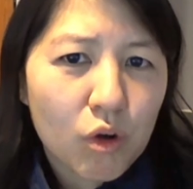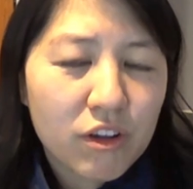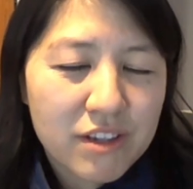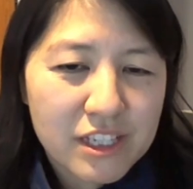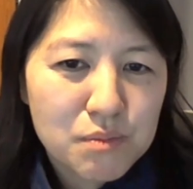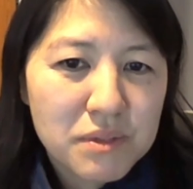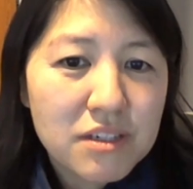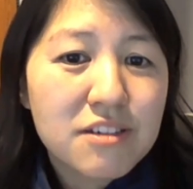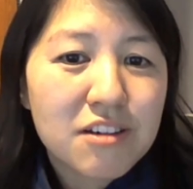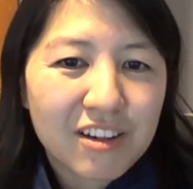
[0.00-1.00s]
the work that's
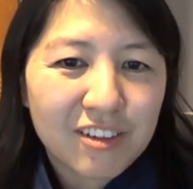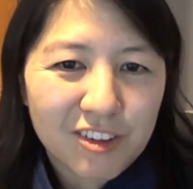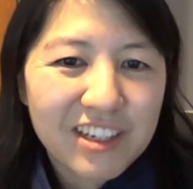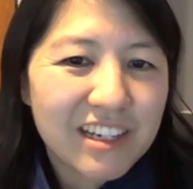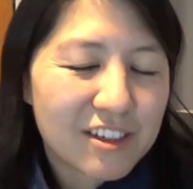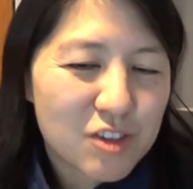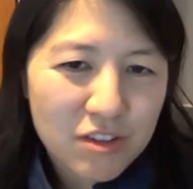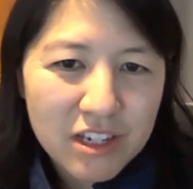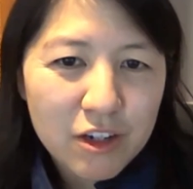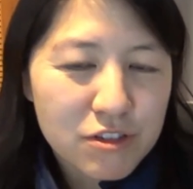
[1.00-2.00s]
been done looking at
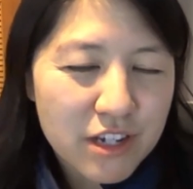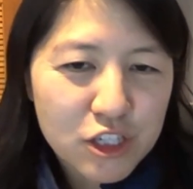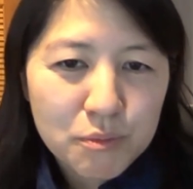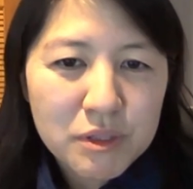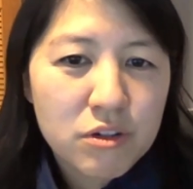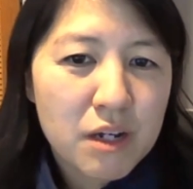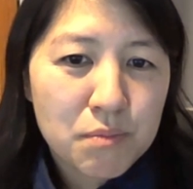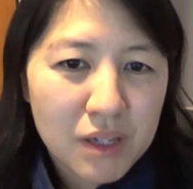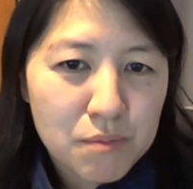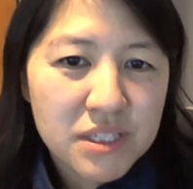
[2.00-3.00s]
sort of the intersection between
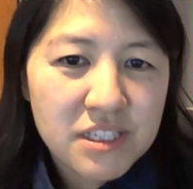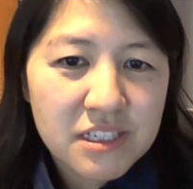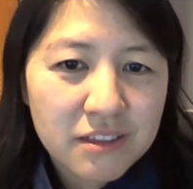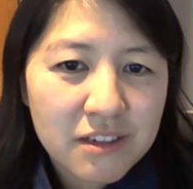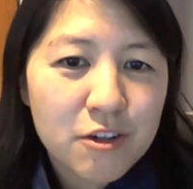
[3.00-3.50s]
epilepsy and